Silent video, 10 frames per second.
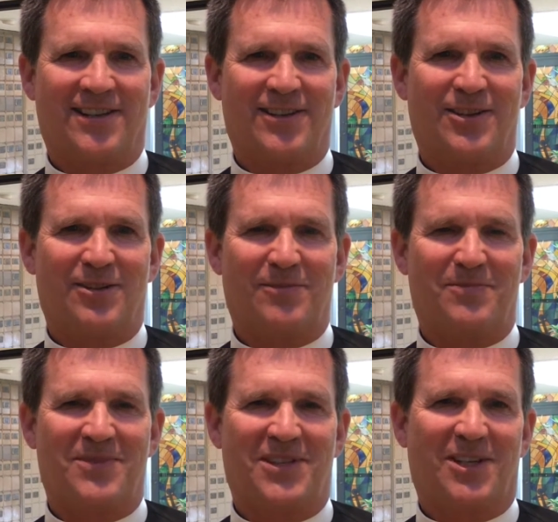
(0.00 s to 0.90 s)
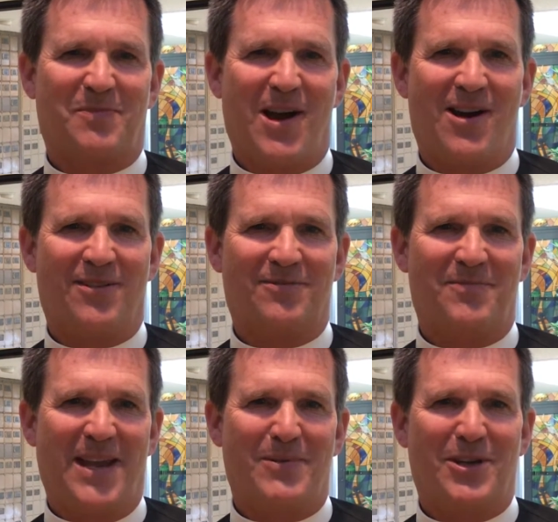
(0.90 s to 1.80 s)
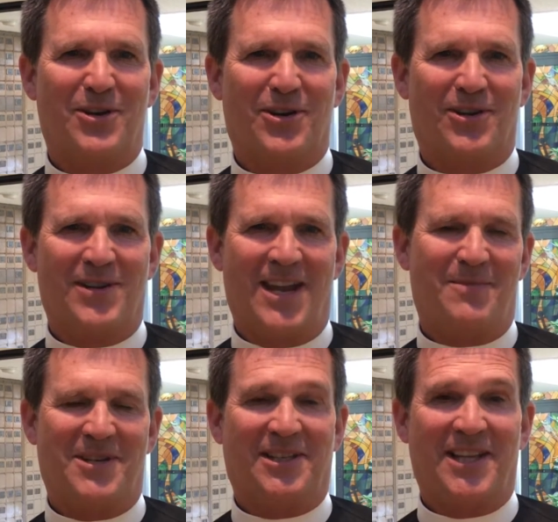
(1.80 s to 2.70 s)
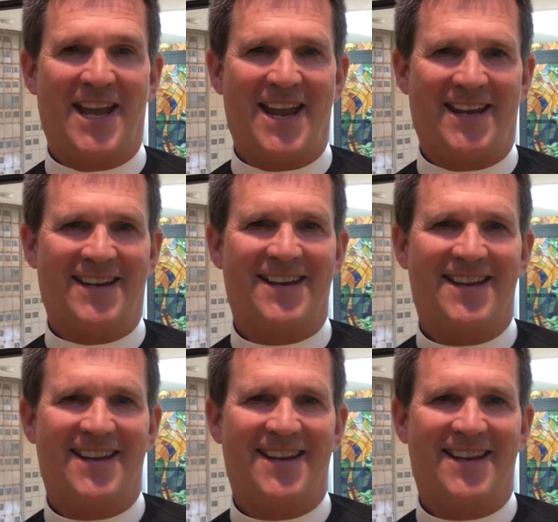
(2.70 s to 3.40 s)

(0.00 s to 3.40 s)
a little six pound baby girl named Elaine.